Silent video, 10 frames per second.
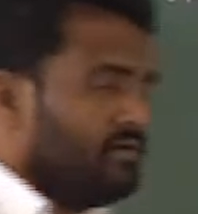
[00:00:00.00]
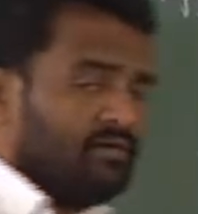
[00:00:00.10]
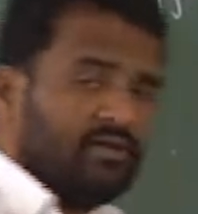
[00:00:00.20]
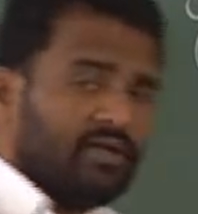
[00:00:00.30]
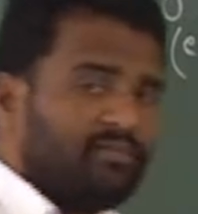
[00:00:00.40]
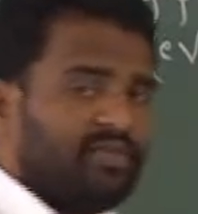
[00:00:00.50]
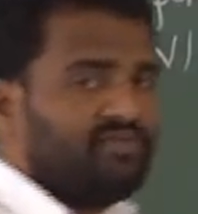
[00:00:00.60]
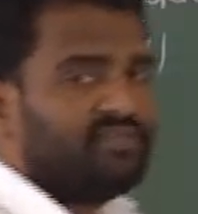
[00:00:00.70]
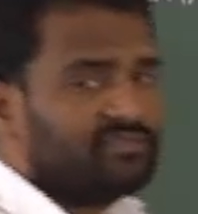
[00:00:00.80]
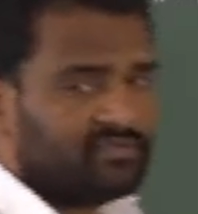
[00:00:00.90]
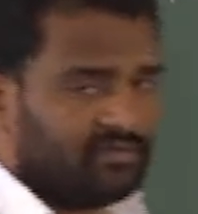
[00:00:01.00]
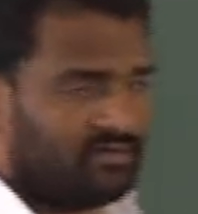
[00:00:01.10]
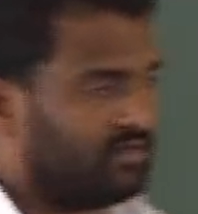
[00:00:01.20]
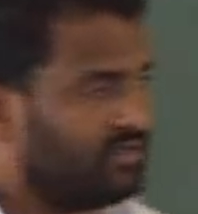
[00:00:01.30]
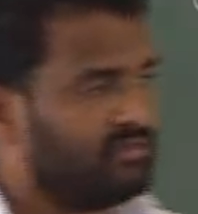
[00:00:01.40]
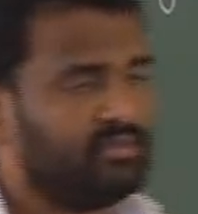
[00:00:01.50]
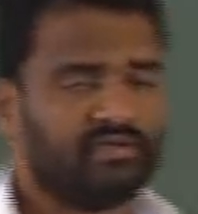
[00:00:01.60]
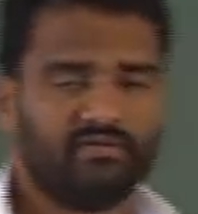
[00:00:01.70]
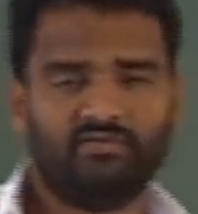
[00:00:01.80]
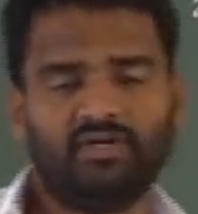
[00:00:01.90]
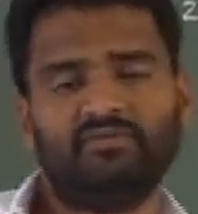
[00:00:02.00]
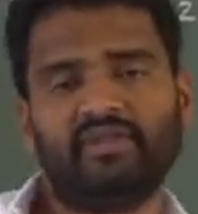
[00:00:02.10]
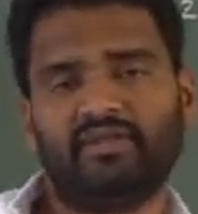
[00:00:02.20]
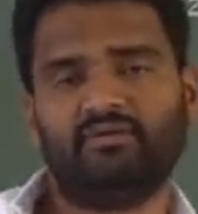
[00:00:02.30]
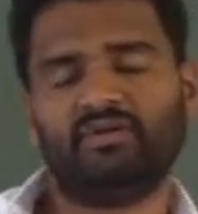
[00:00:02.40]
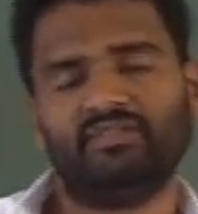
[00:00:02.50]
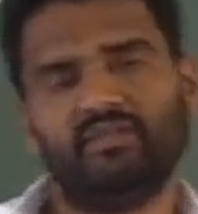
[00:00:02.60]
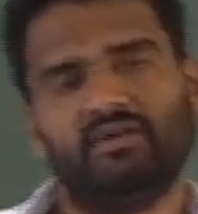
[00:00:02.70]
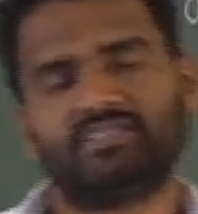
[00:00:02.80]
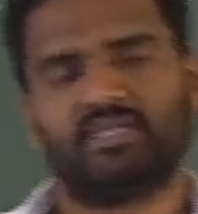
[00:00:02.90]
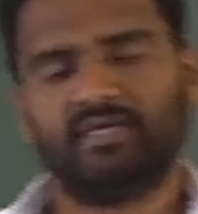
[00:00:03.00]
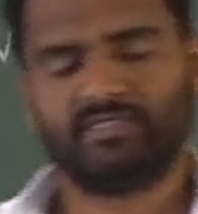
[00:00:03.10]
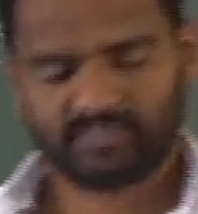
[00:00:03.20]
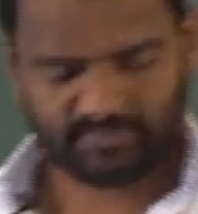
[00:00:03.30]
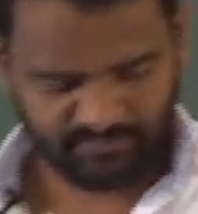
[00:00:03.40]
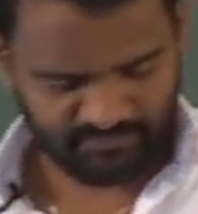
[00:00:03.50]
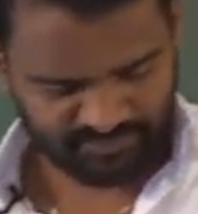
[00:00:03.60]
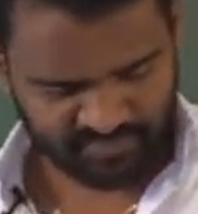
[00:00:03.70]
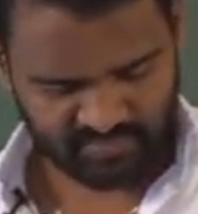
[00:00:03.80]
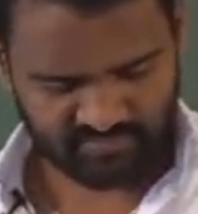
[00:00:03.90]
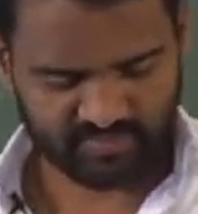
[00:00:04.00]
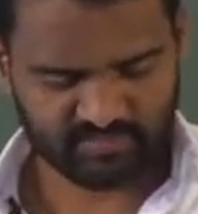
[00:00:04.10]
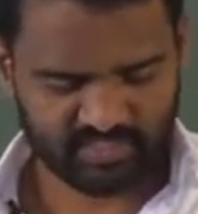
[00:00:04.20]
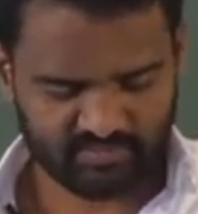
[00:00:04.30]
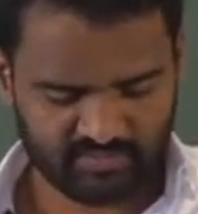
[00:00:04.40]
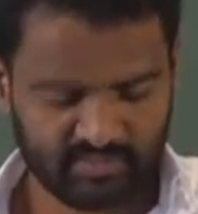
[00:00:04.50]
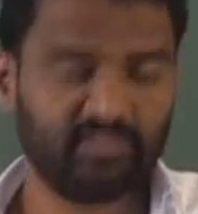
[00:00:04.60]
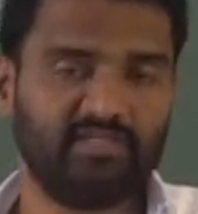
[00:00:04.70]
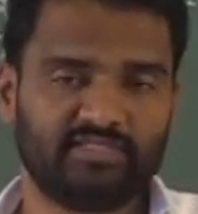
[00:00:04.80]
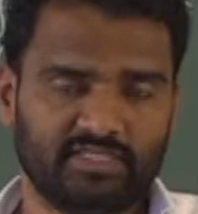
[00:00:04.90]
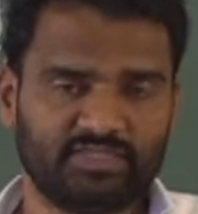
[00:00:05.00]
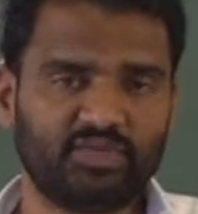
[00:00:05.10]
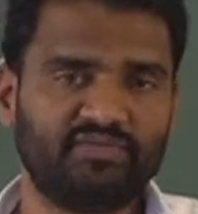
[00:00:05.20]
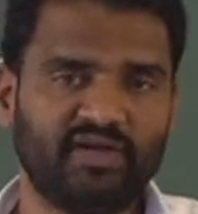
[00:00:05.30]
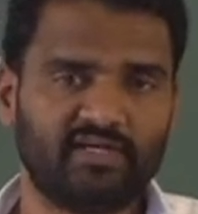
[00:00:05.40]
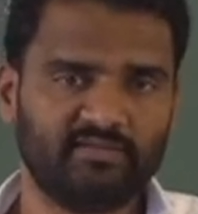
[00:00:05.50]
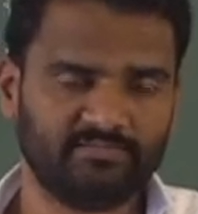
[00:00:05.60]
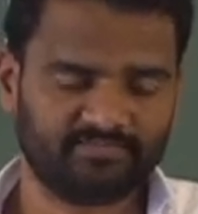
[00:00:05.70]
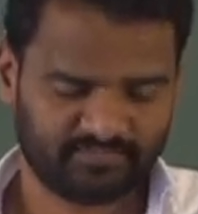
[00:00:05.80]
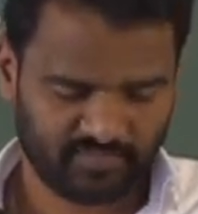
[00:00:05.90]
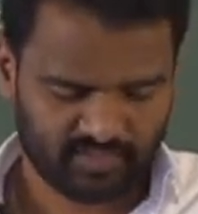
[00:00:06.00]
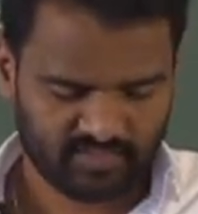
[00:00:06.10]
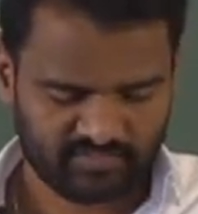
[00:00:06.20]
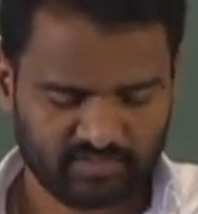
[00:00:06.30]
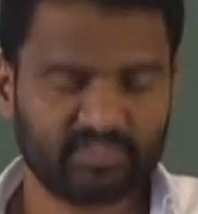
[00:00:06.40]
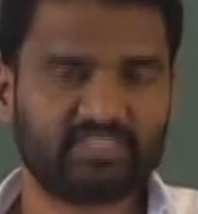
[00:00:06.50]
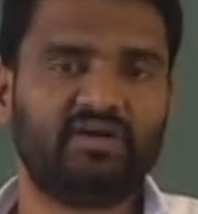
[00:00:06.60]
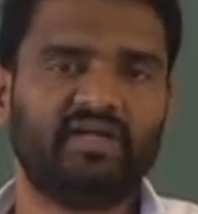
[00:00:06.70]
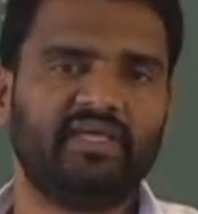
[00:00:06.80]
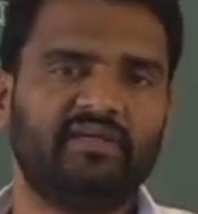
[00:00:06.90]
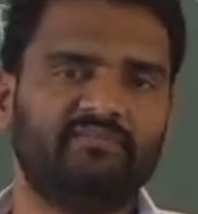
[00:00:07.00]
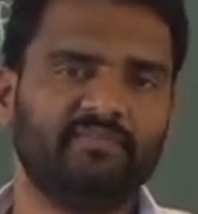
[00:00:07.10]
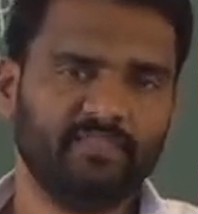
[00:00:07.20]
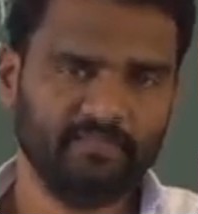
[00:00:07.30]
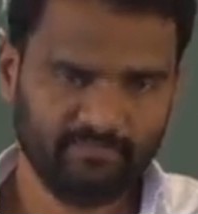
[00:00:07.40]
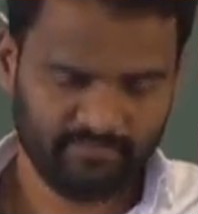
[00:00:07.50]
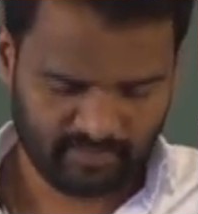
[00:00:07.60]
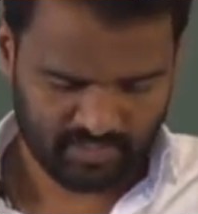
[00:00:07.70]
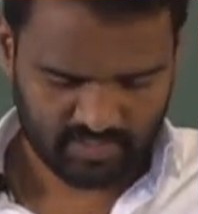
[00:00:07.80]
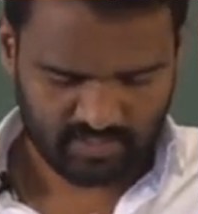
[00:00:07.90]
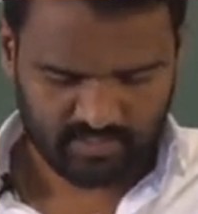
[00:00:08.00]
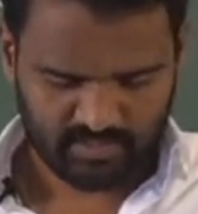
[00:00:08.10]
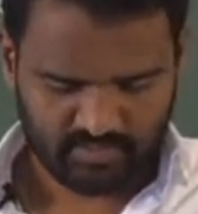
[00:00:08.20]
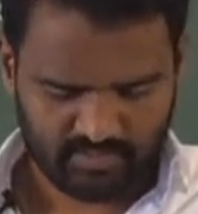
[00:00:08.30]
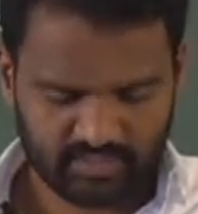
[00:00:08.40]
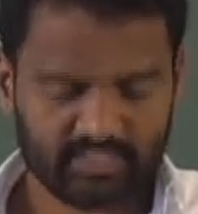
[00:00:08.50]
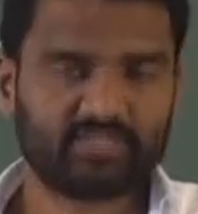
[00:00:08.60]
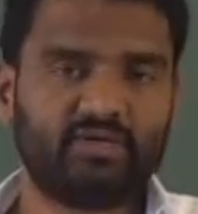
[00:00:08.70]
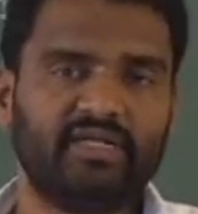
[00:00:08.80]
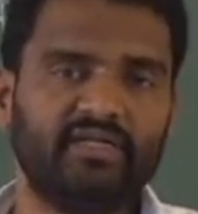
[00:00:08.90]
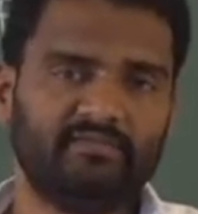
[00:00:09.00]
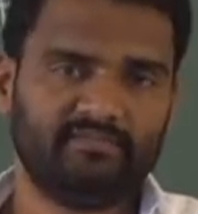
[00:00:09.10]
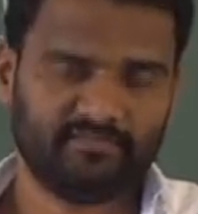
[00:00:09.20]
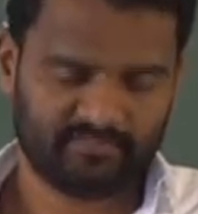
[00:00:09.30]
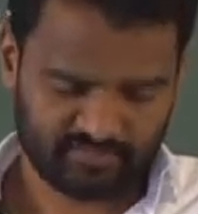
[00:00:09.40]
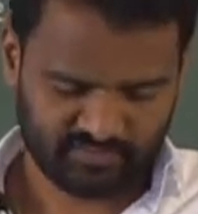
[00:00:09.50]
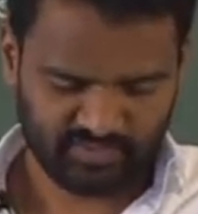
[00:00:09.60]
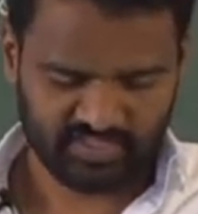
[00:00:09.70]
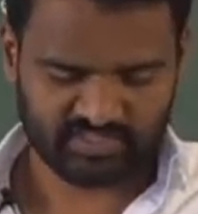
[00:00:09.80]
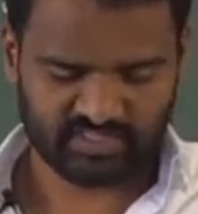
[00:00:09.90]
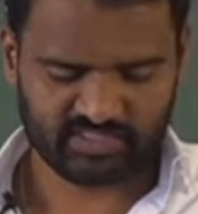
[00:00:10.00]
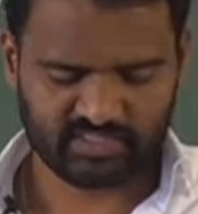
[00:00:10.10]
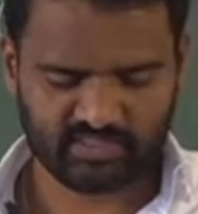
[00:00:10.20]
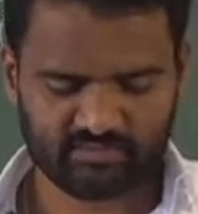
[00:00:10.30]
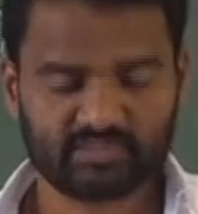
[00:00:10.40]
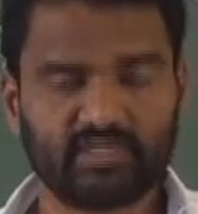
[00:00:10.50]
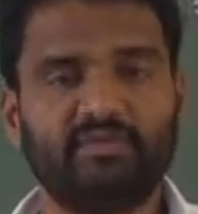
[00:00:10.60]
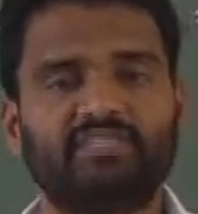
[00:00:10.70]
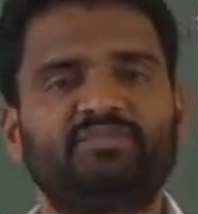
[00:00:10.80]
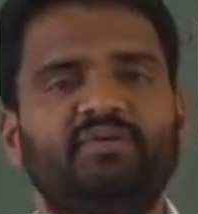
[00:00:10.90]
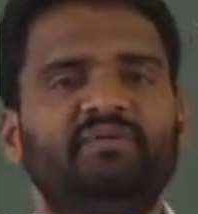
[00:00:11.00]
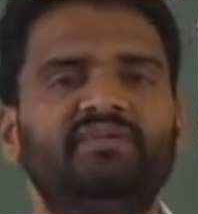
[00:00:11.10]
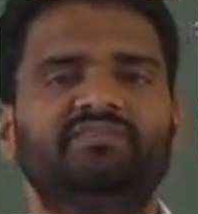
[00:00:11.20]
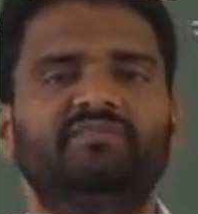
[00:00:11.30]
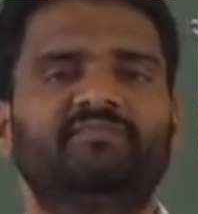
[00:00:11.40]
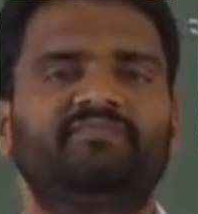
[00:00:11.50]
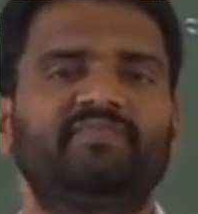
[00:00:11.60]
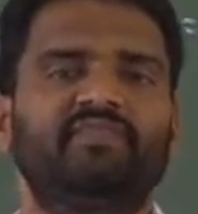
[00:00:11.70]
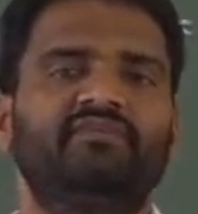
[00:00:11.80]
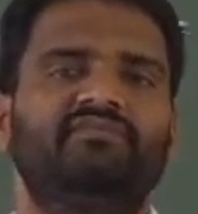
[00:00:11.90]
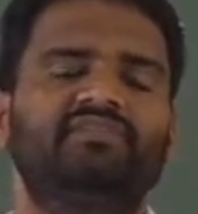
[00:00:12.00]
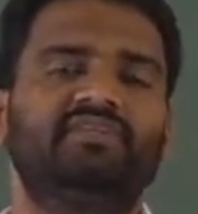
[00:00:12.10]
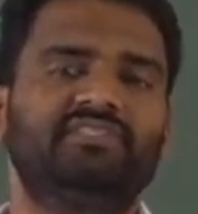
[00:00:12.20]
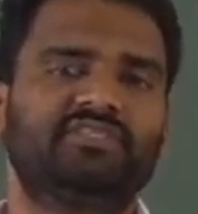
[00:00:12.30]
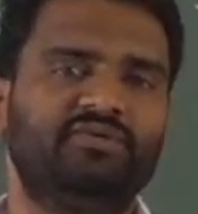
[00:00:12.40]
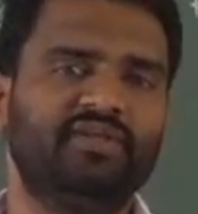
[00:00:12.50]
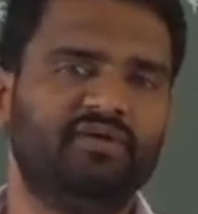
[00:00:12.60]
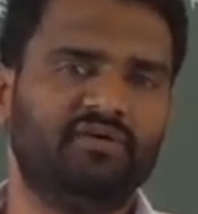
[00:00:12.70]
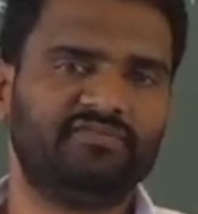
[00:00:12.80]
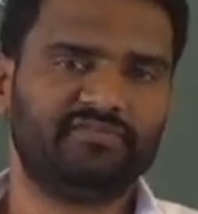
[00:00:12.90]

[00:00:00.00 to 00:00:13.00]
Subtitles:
Let me revise topic whatever I taught in the last class. In the structure of atom, from the starting, in the starting we discussed some experiments for the discovery of